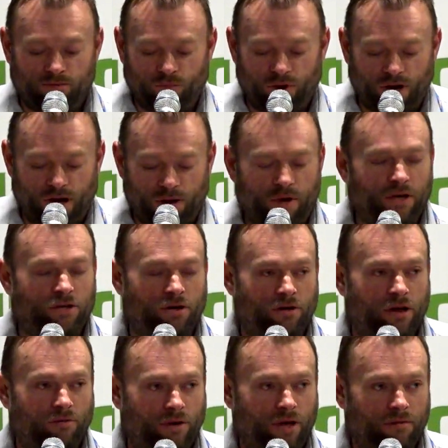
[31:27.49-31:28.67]
we got to make sure
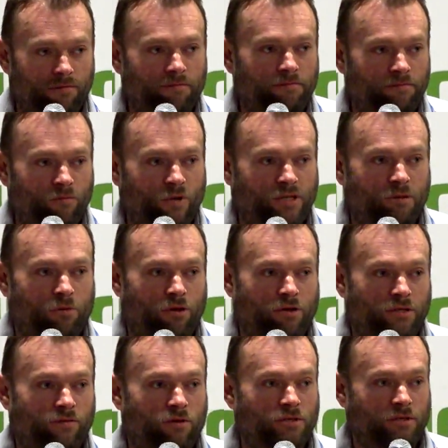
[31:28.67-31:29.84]
that we support
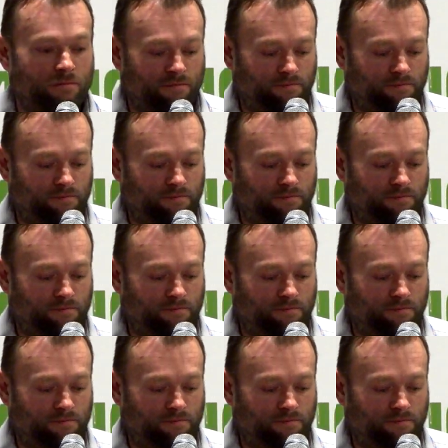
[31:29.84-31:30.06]
those folks.